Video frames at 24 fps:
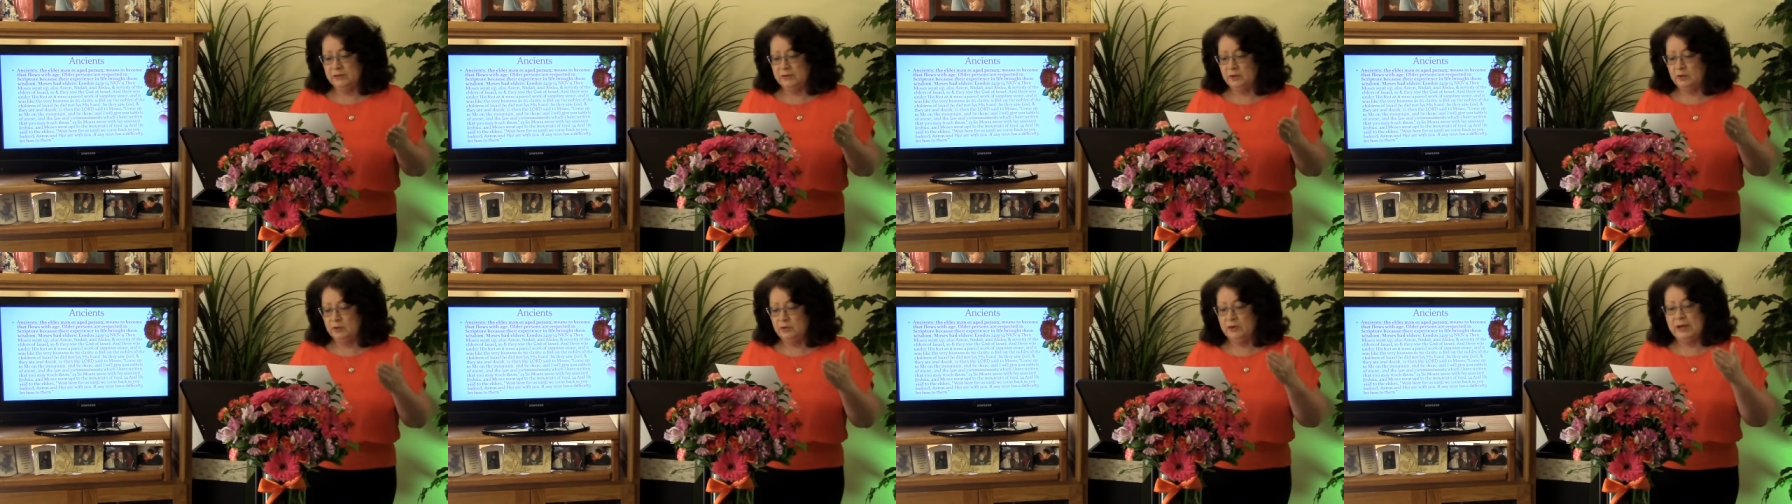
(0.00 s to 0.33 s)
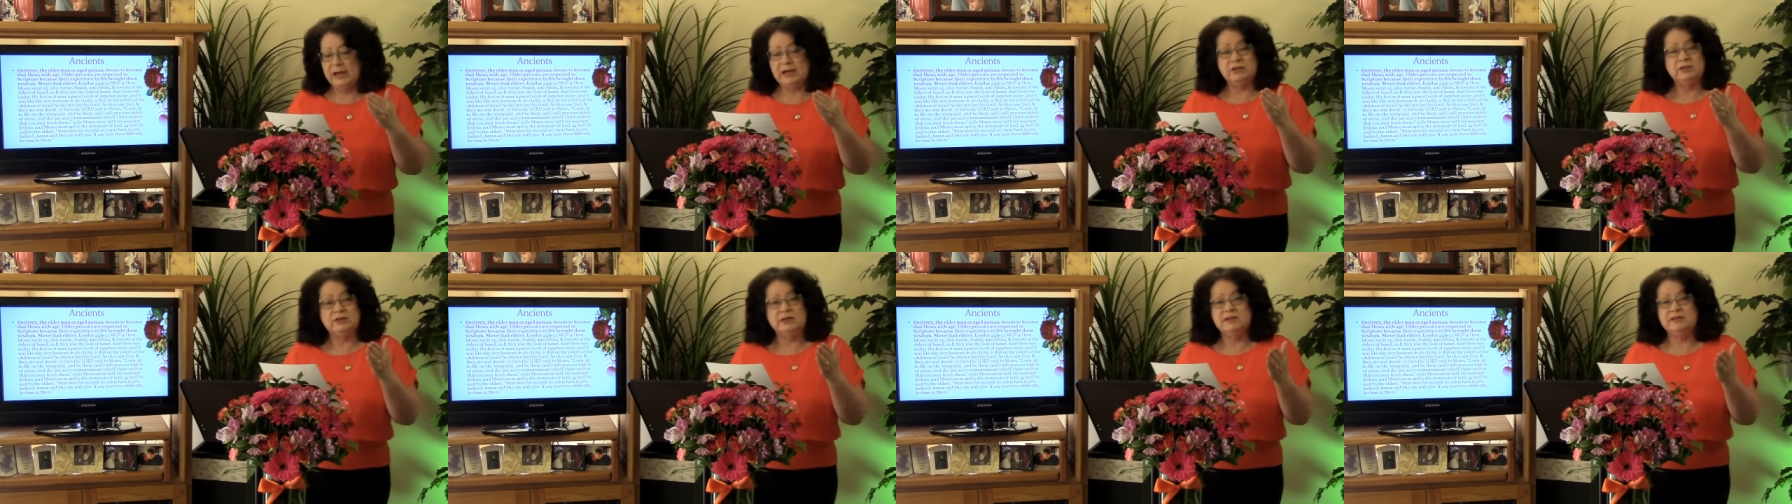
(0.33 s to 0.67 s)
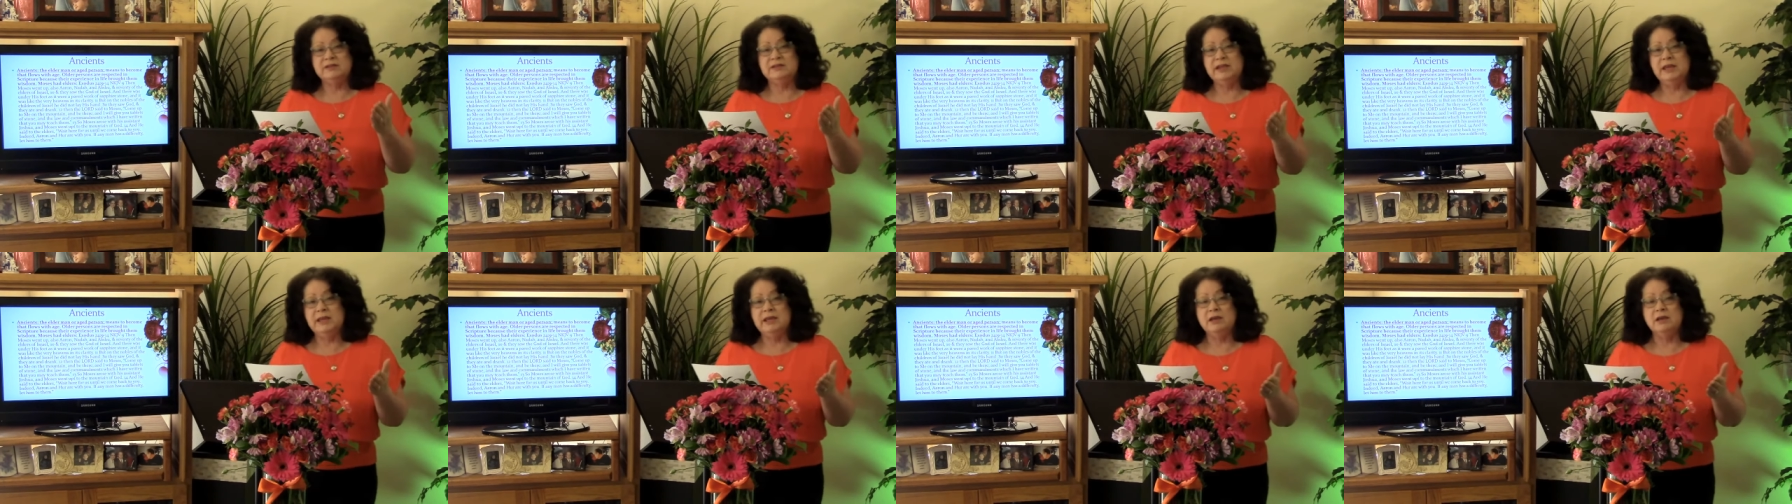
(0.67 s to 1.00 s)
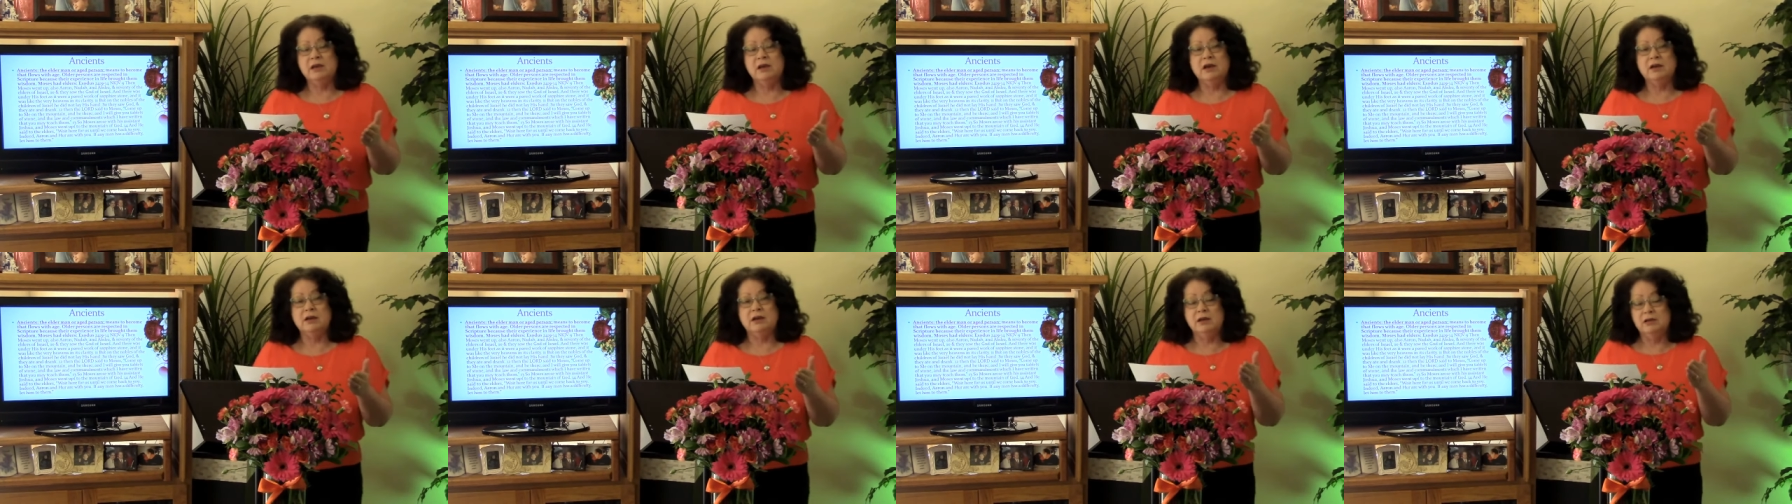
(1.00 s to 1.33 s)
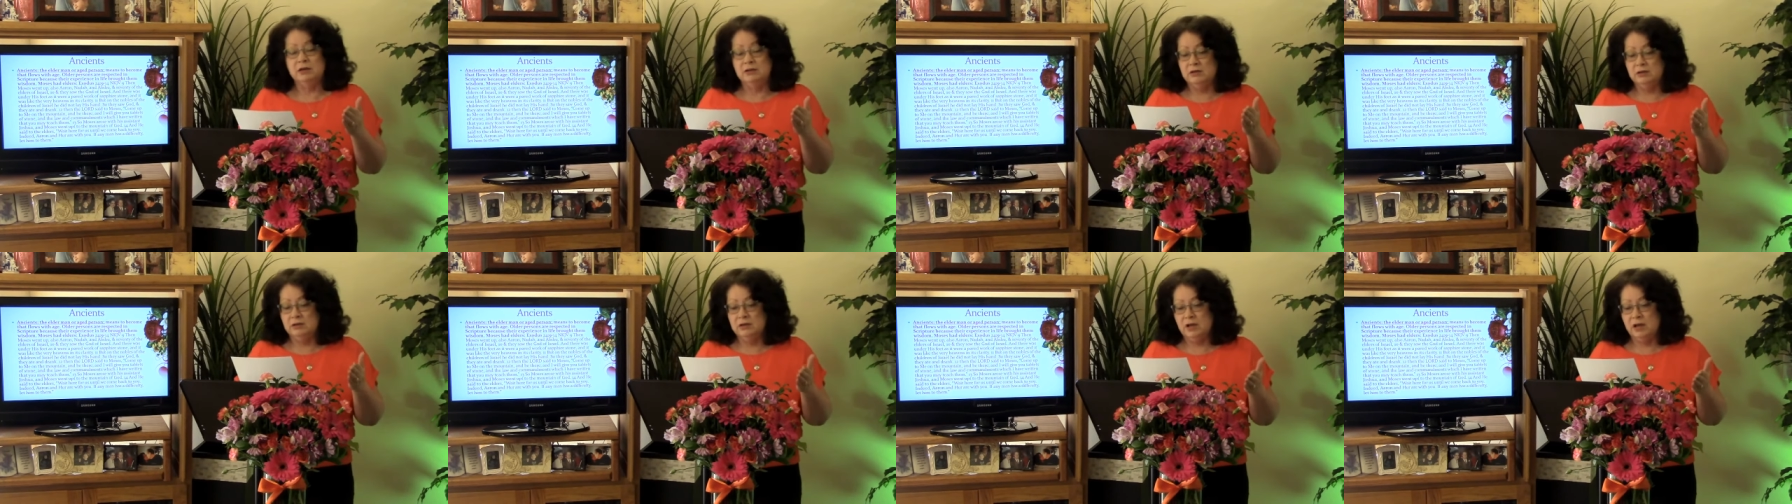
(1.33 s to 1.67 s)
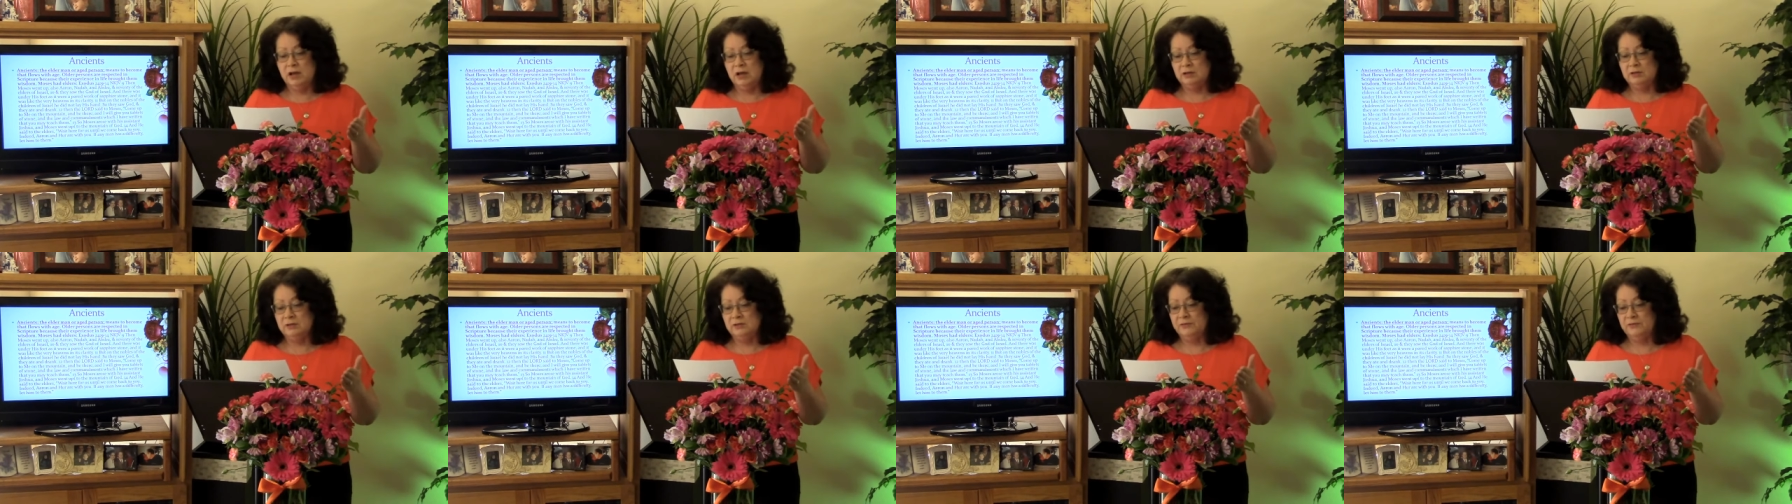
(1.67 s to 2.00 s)
So they're actually seeing God under
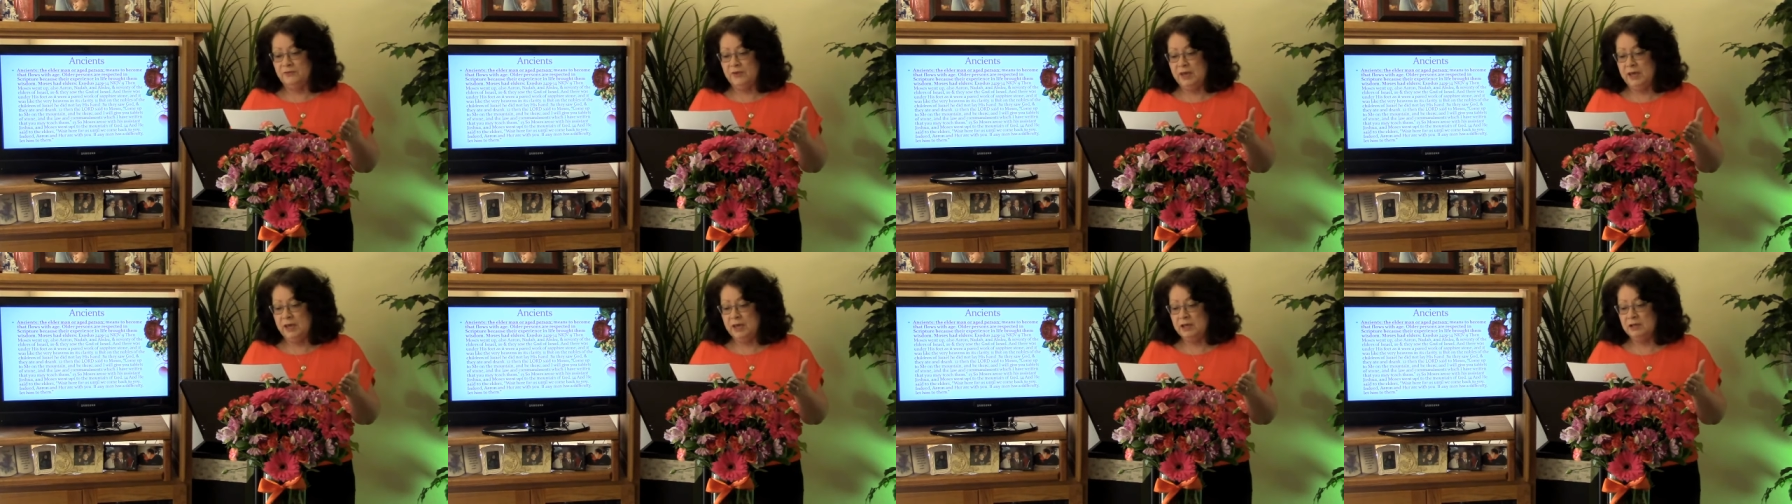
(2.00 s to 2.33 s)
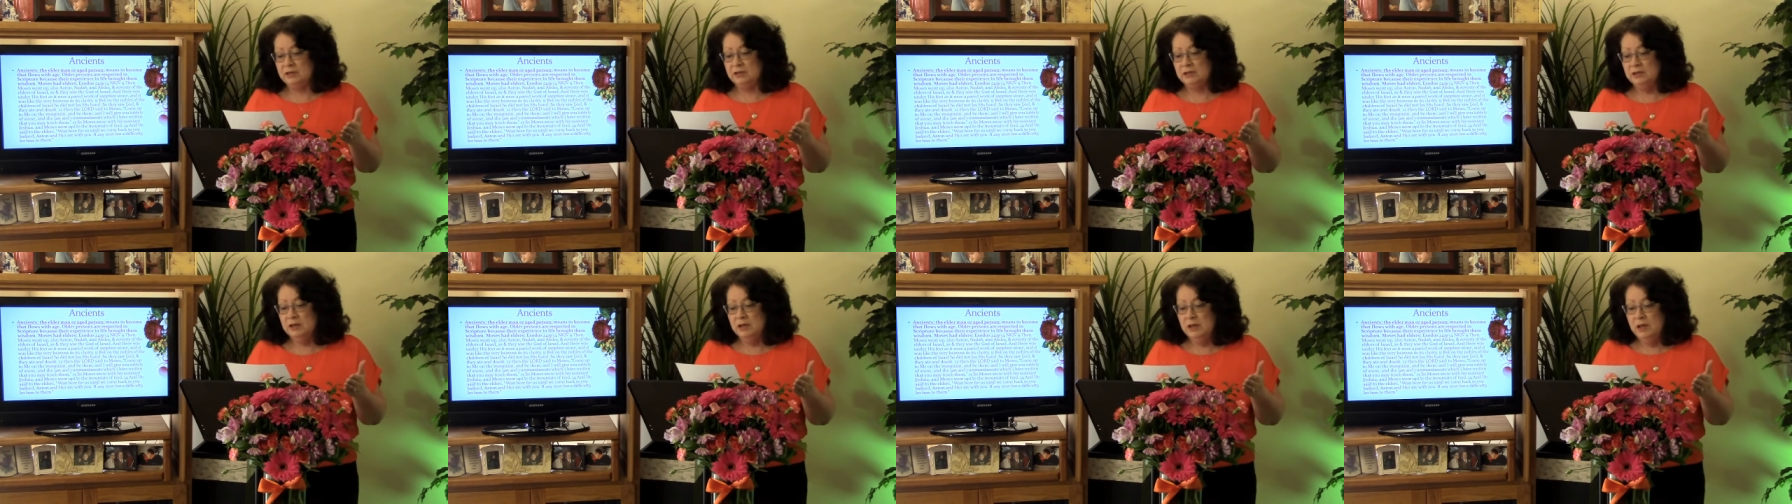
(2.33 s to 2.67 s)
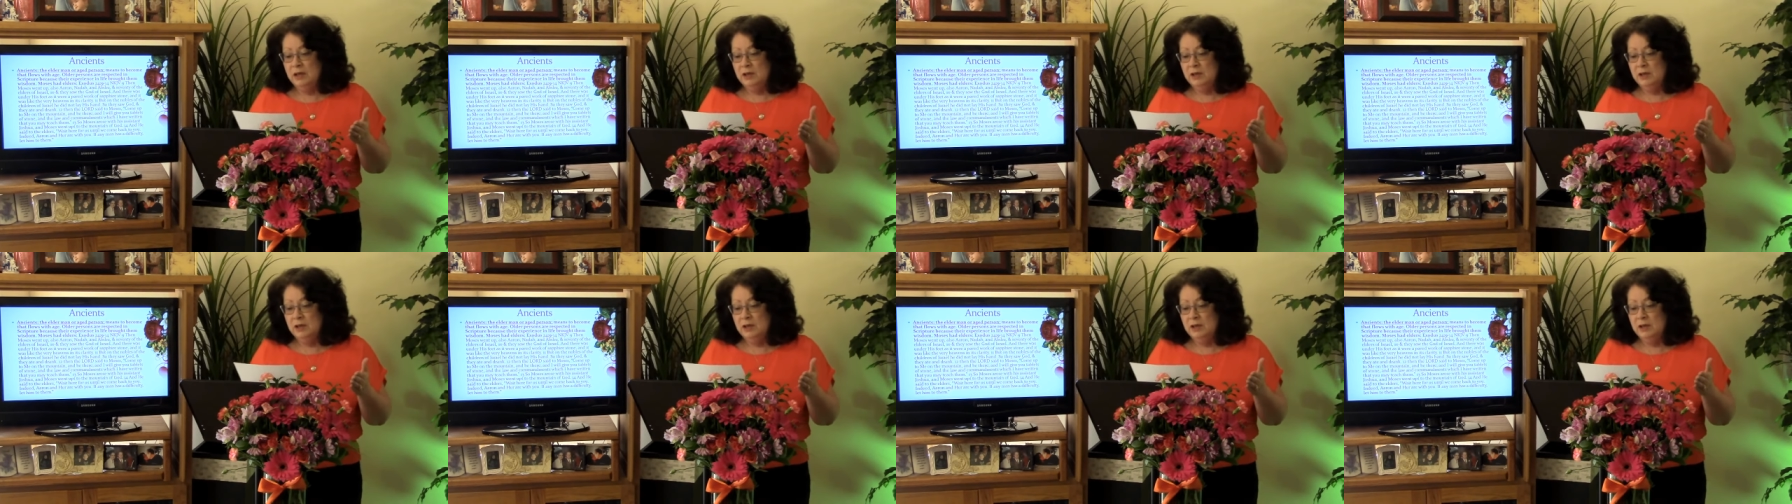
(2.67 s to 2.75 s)
God's feet.